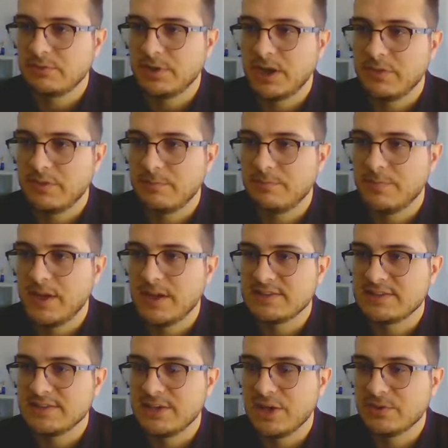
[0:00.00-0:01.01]
We got the
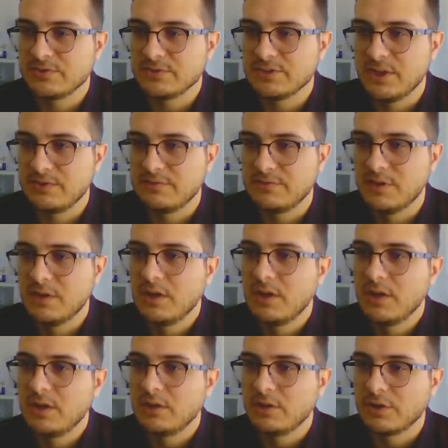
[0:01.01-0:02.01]
SEO stuff
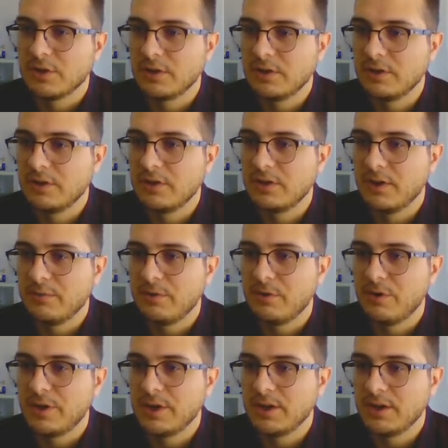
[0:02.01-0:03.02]
looking good. Now go
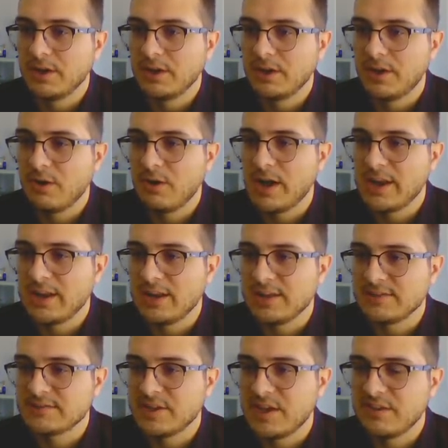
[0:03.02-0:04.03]
ahead and
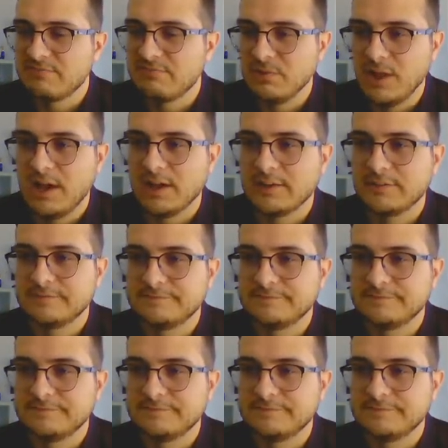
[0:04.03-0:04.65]
hit save blog.